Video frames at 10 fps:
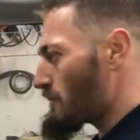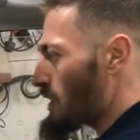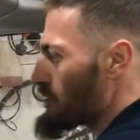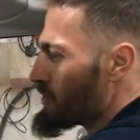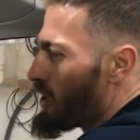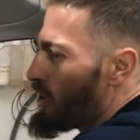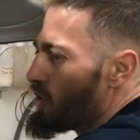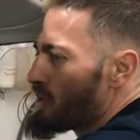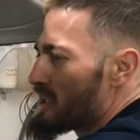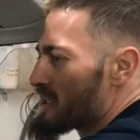you've got
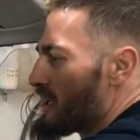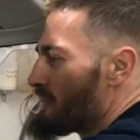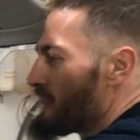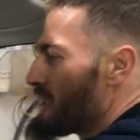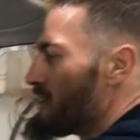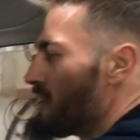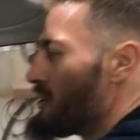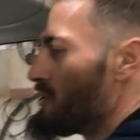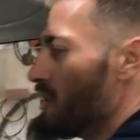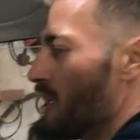all this lovely
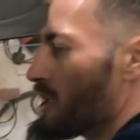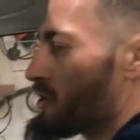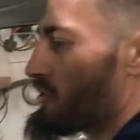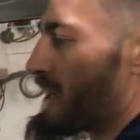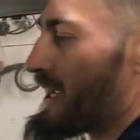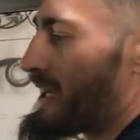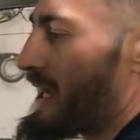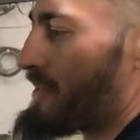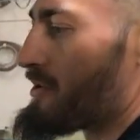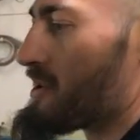new green
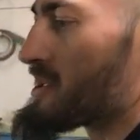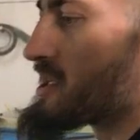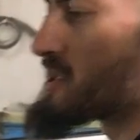leather, and this is